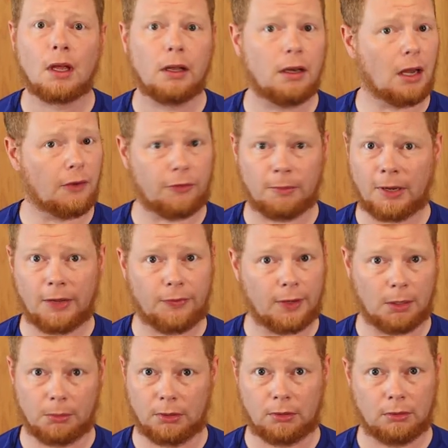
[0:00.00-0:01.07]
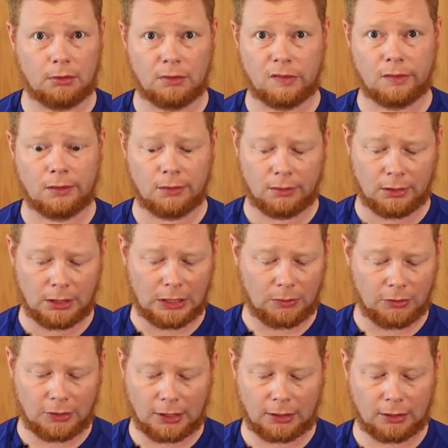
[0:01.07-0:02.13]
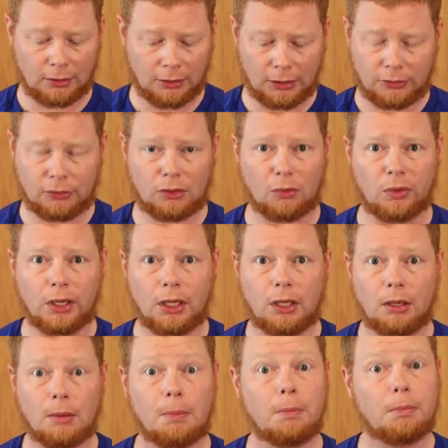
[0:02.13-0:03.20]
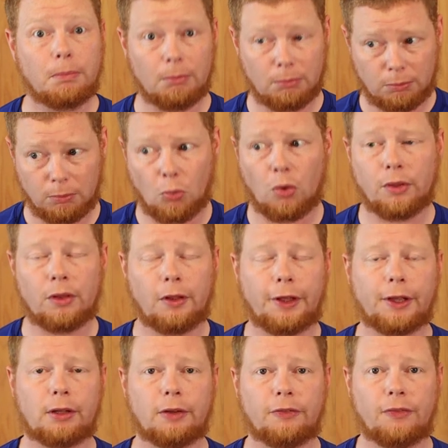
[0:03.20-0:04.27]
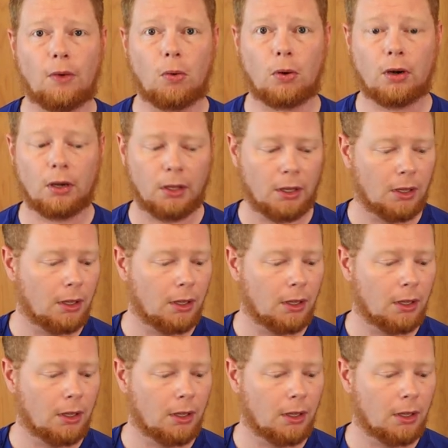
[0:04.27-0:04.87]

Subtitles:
Not for my family. It would take at least 3, more than likely 4,